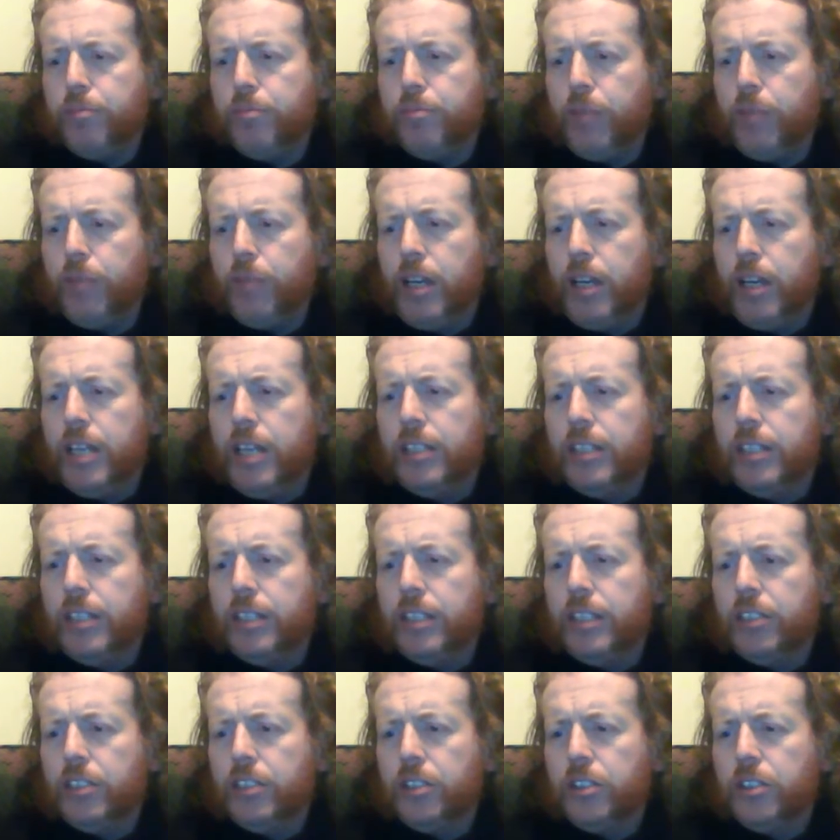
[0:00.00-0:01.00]
and
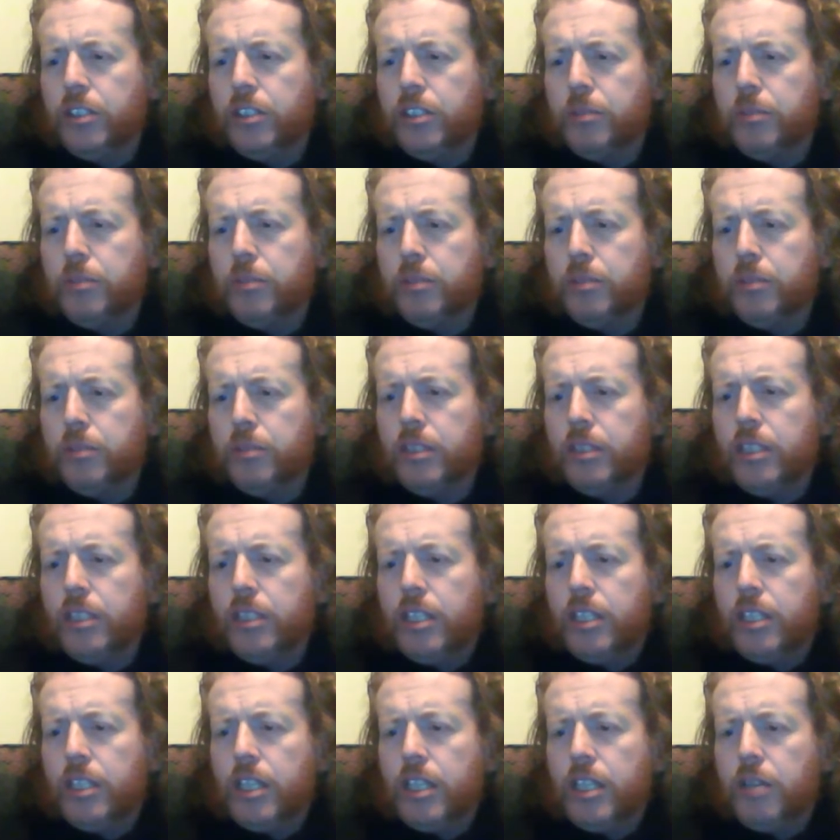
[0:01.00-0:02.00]
enjoys them.
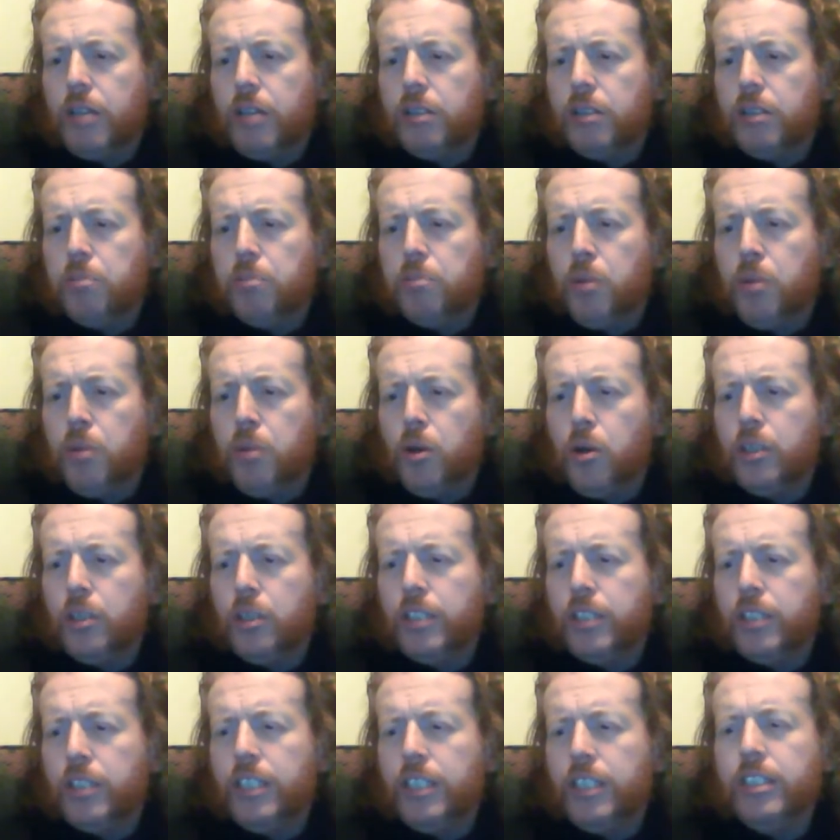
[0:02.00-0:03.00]
It was imported
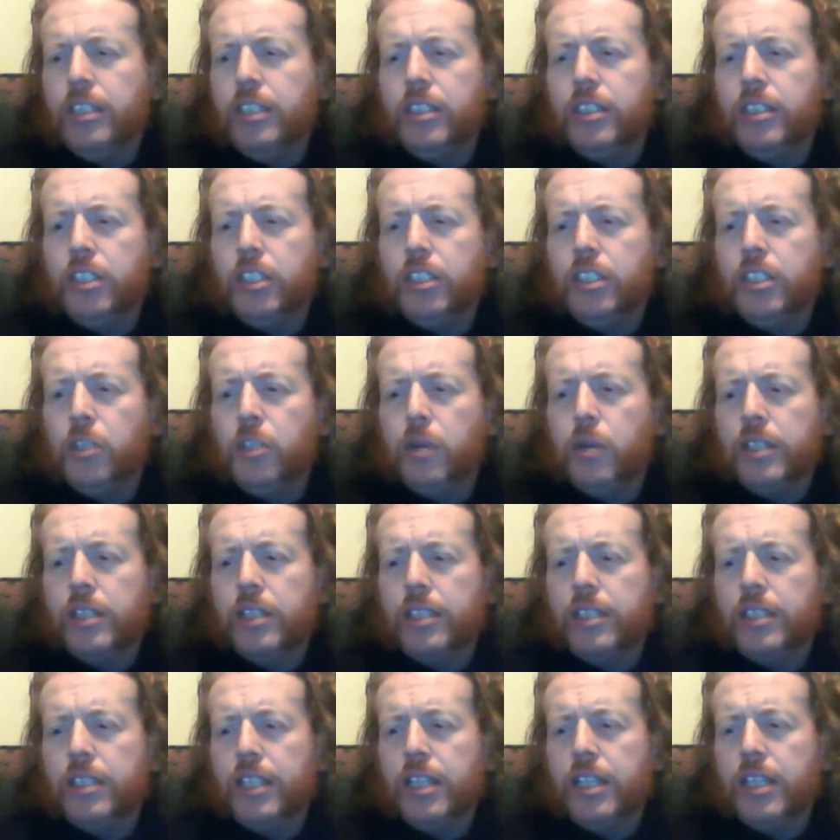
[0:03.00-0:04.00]
in the
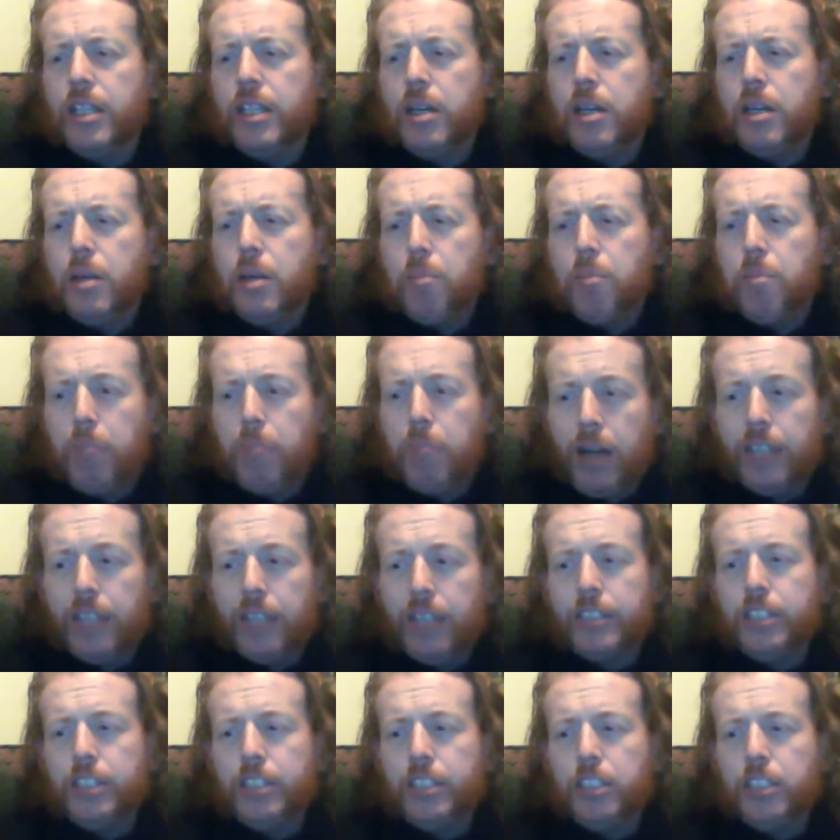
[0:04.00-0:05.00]
USA by
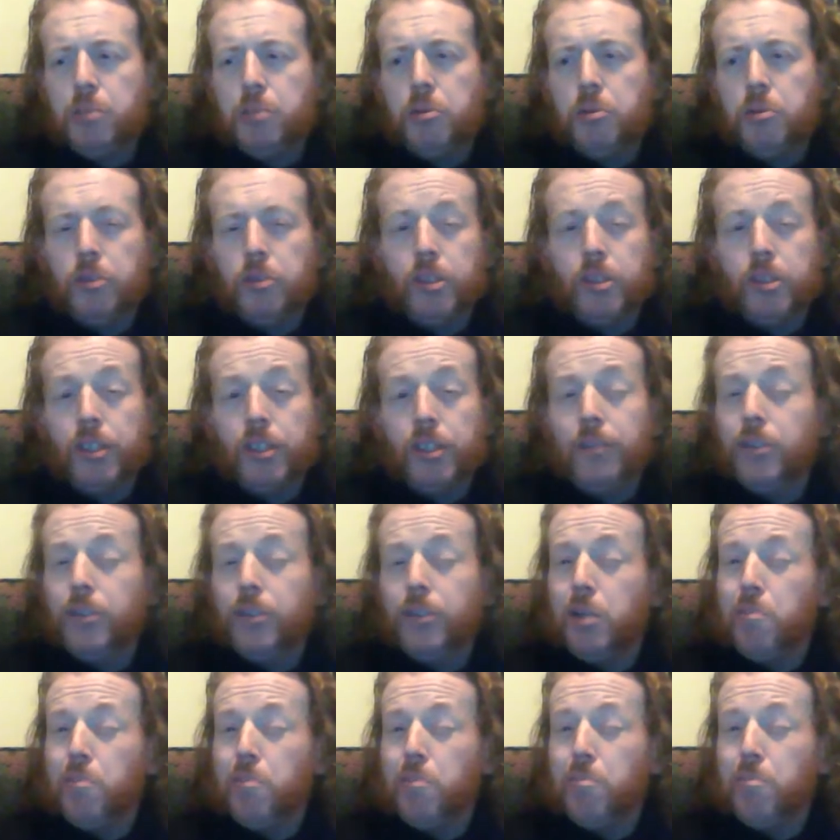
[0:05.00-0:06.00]
Shelton Brothers. It was
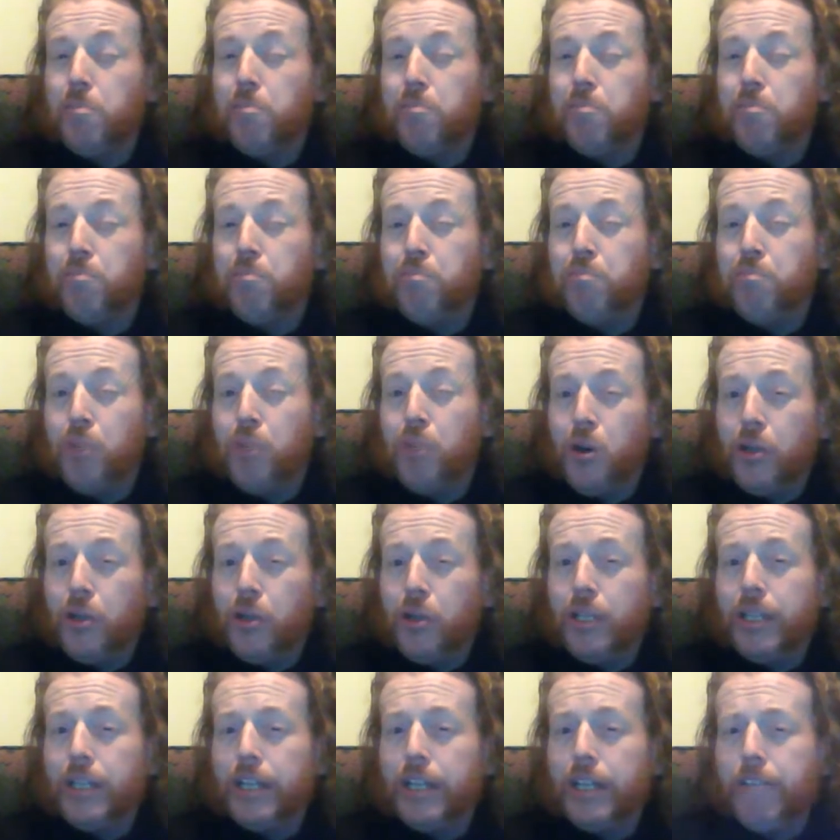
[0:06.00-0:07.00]
not bought
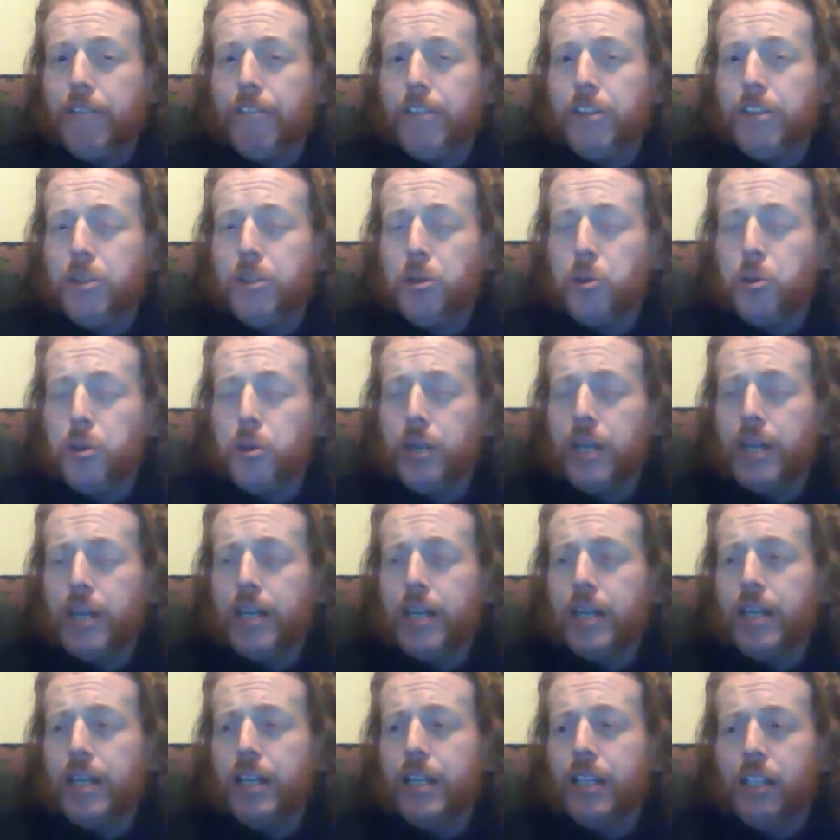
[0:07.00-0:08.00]
here in the UK
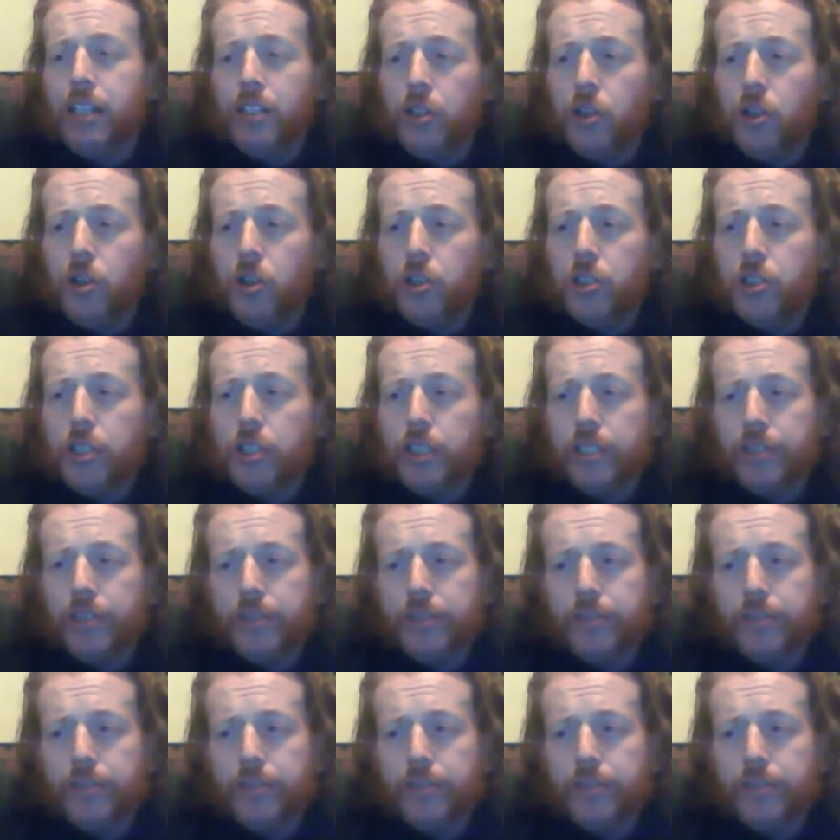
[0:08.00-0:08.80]
in Yorkshire.